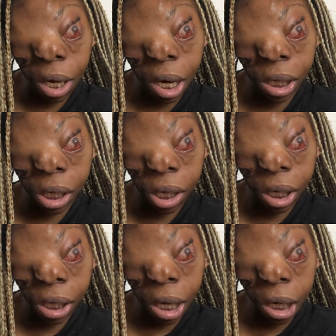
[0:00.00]
I
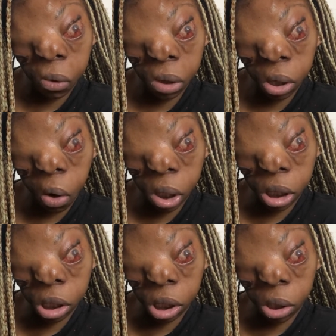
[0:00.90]
think I only got
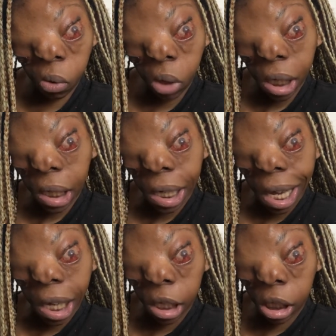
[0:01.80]
to know
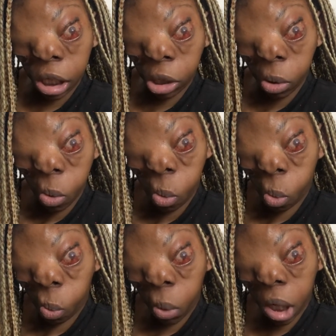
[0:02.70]
exactly
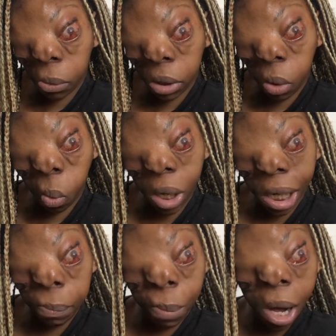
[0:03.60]
what was all
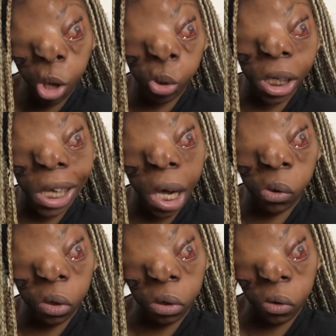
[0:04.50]
about and how
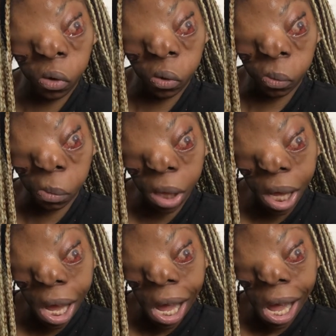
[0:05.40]
to
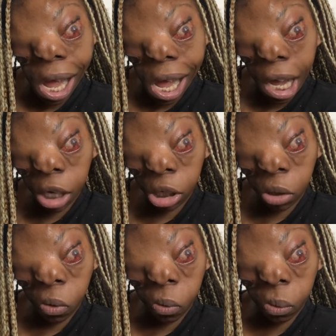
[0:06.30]

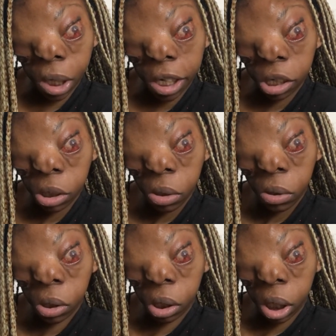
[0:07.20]
handle
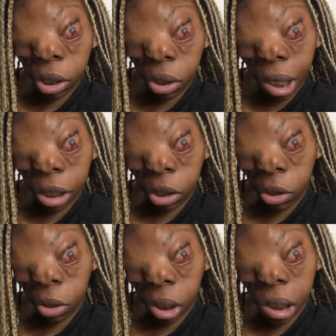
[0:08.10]
like
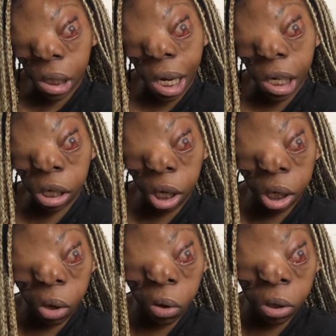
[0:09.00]
the changing
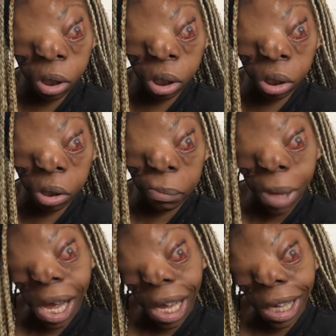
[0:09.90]
of the
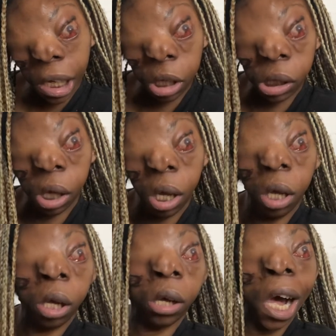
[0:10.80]
pad,
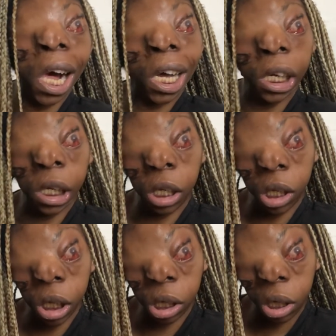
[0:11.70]
the
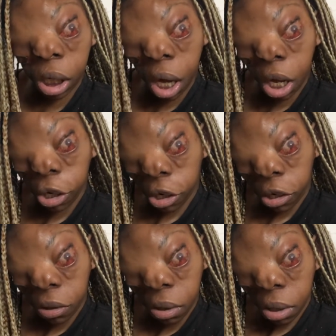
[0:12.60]
hygiene stuff,
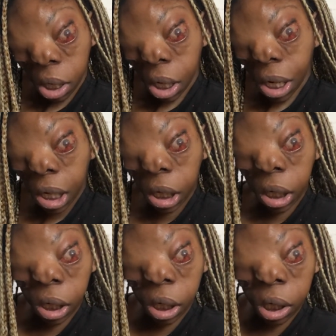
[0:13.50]

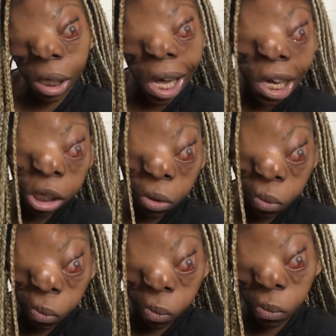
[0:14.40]
in high
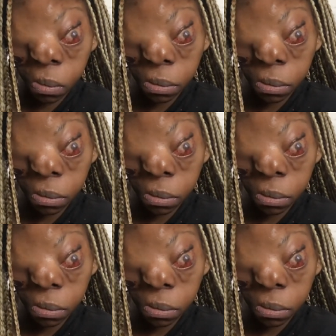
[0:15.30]
school.